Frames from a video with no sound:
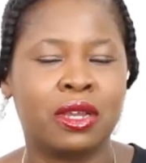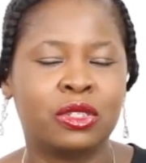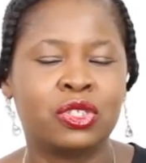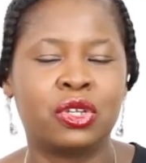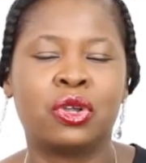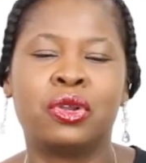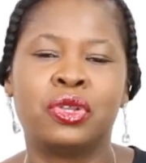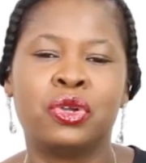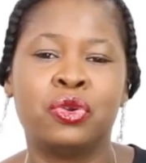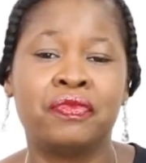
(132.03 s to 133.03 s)
turn on
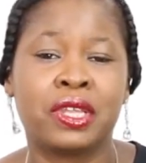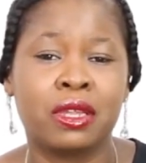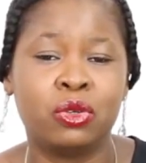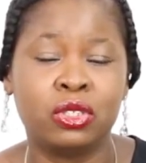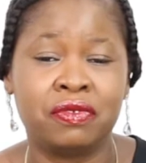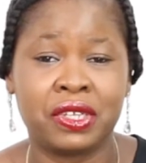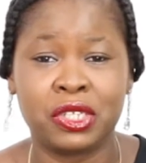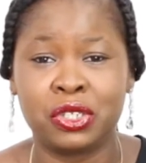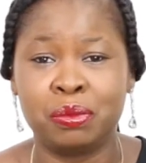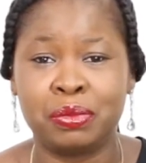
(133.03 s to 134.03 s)
your
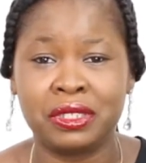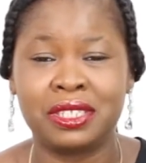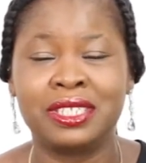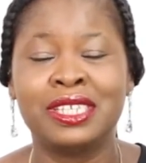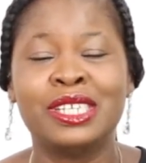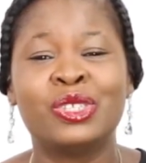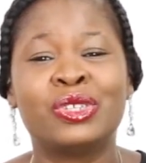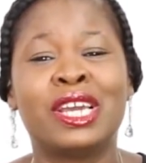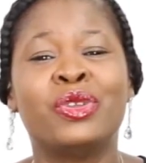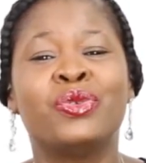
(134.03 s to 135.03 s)
notification button so
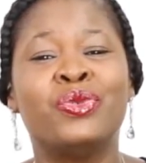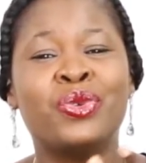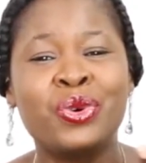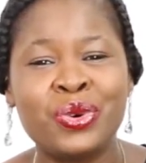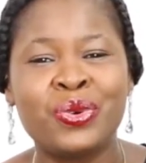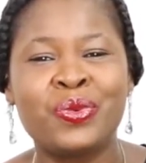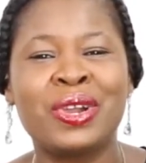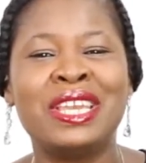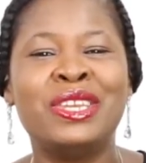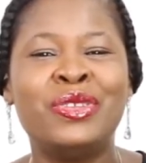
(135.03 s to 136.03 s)
that you know
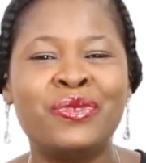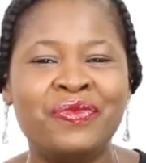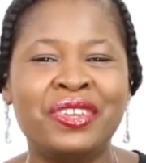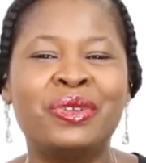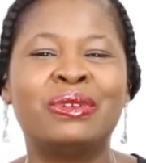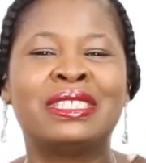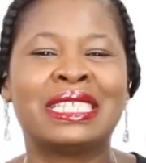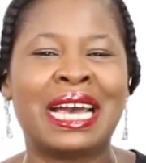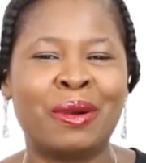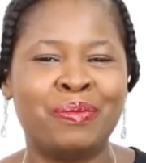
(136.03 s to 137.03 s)
when new videos
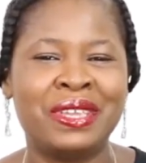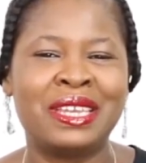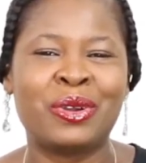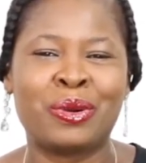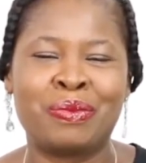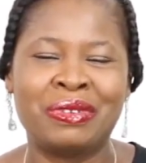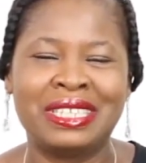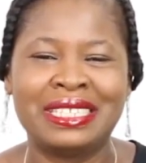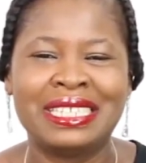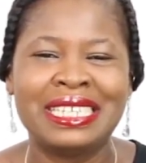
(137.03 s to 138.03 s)
are being
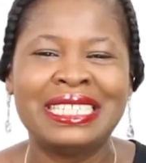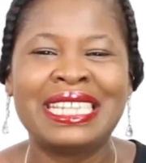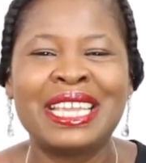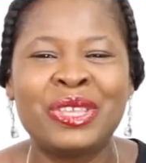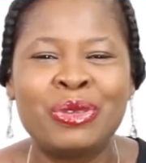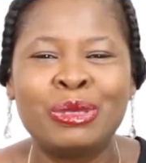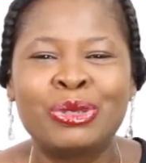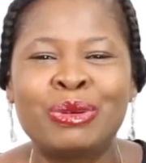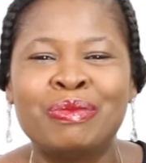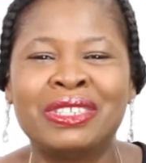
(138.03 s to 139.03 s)
uploaded. Thank you
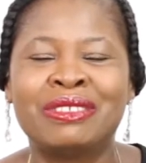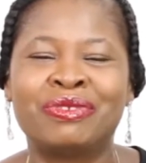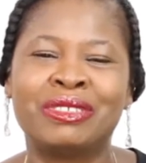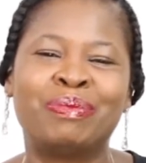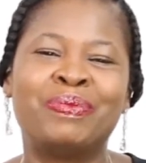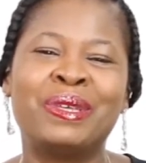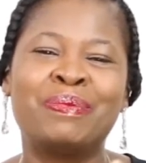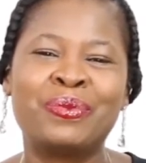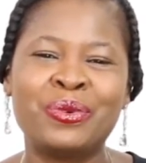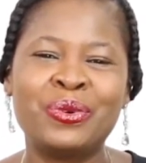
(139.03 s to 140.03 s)
so much for
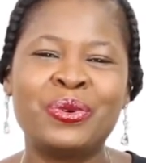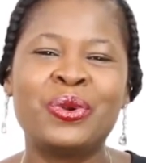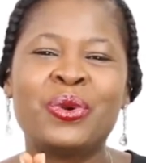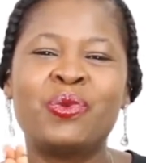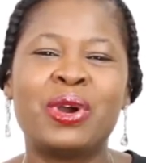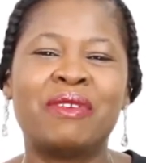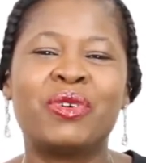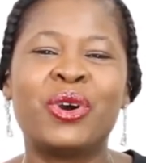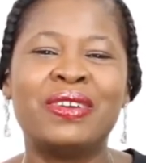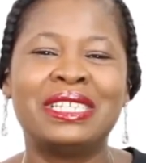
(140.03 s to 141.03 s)
people who
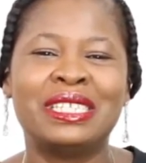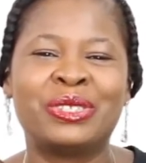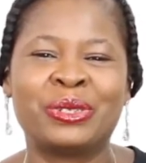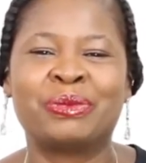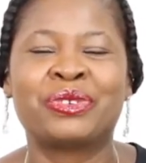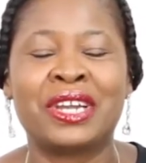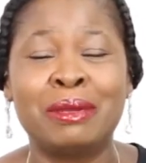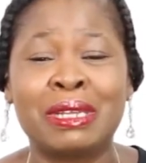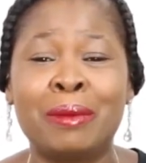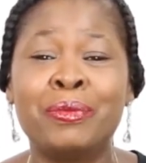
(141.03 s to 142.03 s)
have already
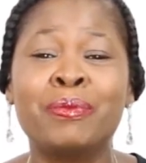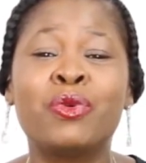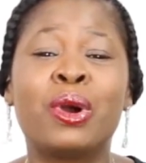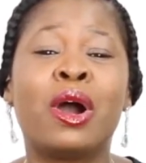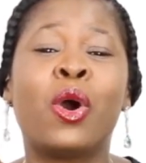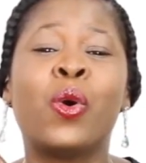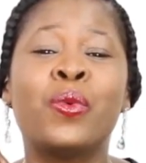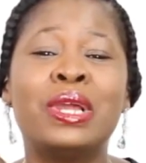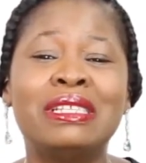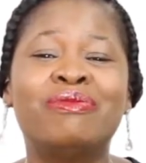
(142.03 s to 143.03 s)
subscribed and people who are
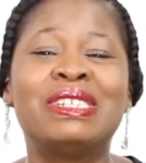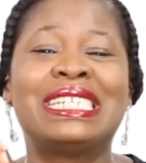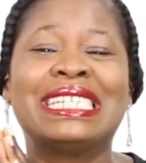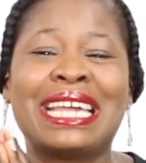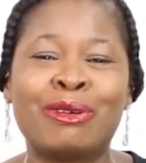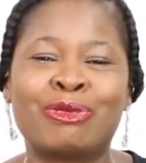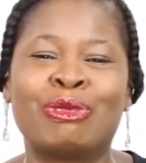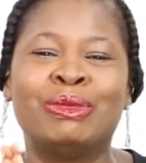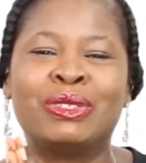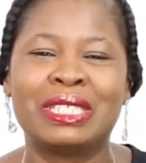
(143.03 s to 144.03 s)
always reaching out to
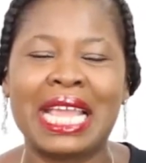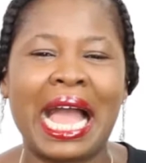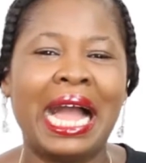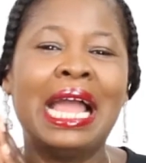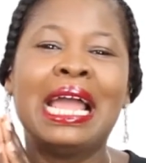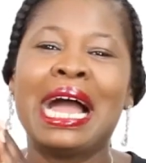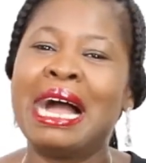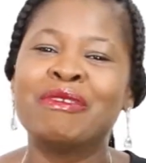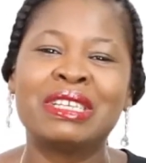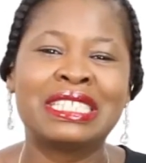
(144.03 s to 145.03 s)
me to say,
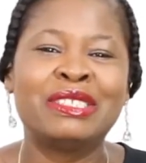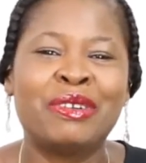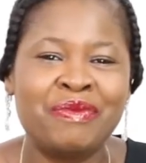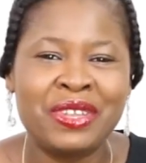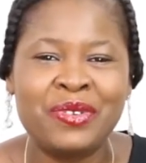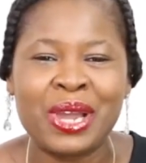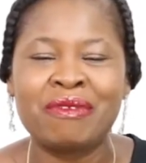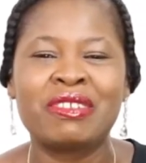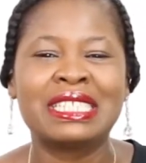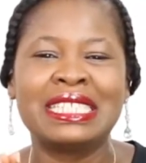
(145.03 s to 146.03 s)
I've not seen your video,
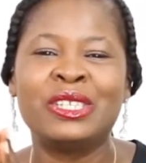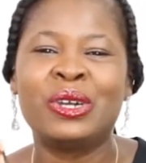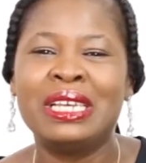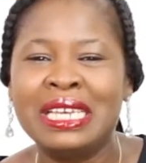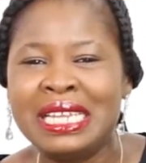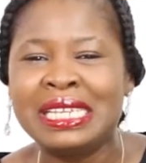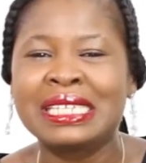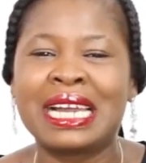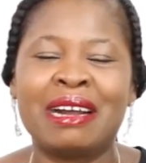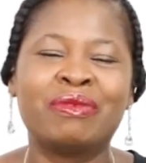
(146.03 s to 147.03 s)
I've not seen your
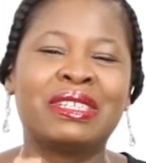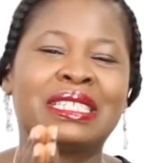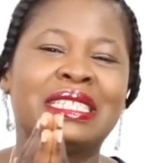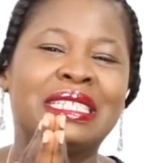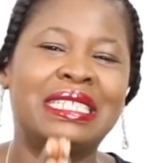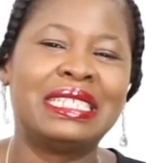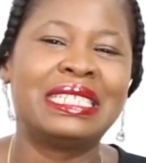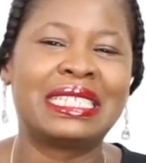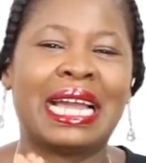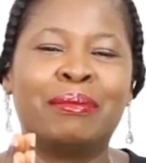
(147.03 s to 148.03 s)
link, I've not seen
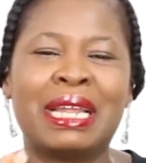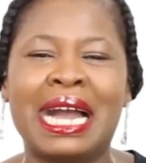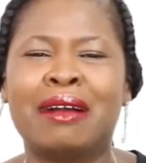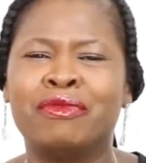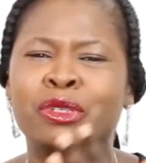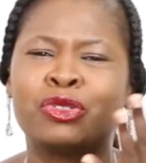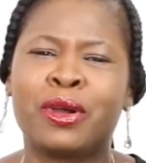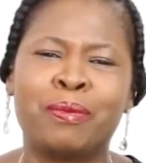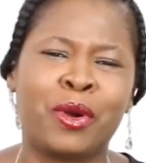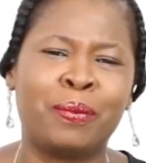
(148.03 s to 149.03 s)
this and that, have you
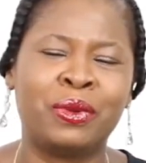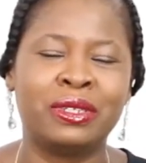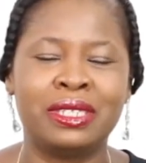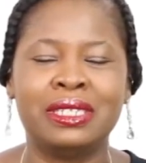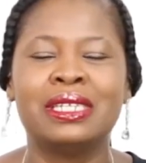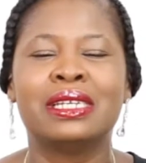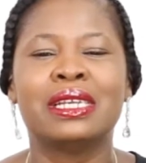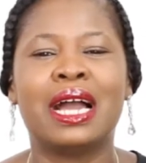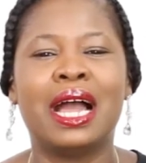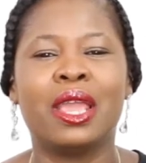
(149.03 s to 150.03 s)
stopped uploading?
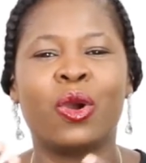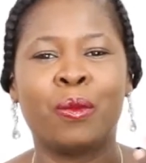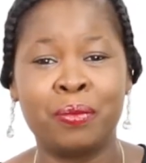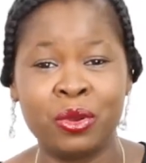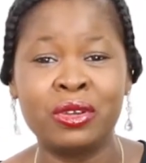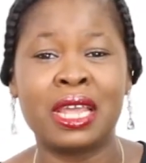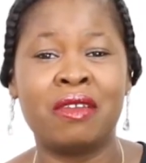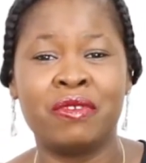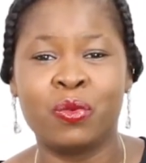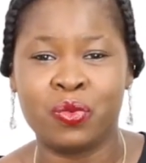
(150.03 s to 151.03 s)
I upload
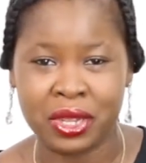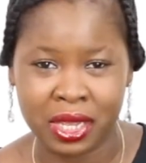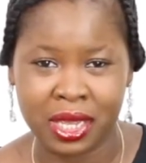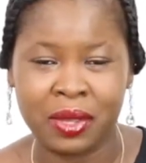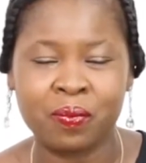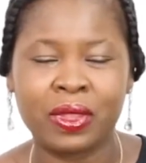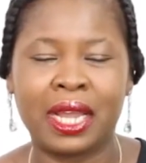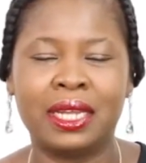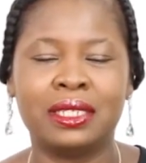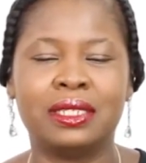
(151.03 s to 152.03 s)
every week,
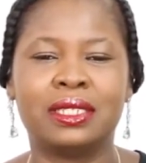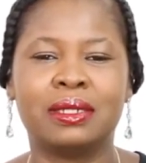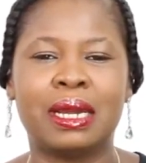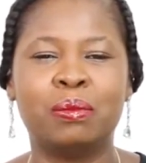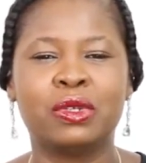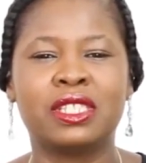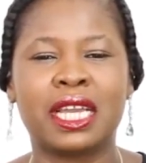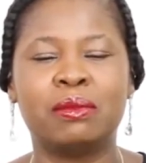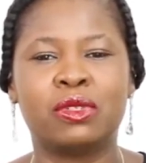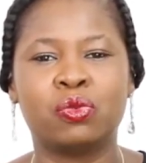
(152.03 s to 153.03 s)
and most
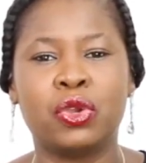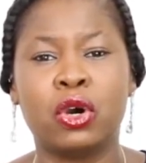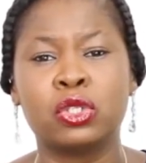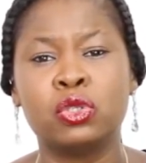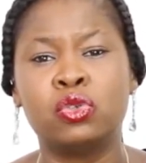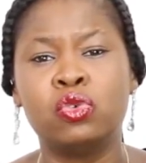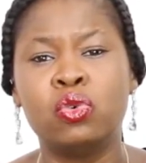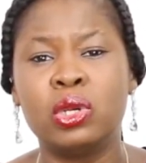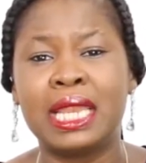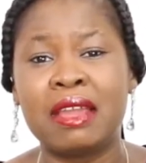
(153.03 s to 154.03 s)
times we also
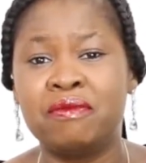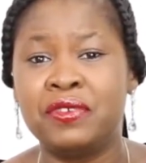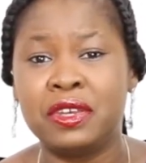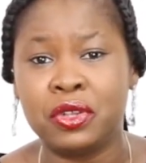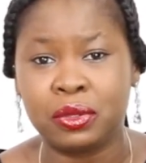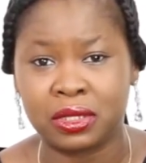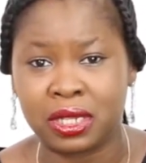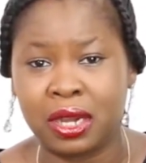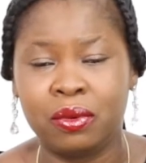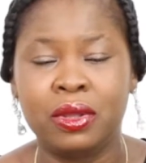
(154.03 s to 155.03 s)
do live videos
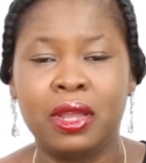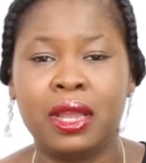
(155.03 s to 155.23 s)
now,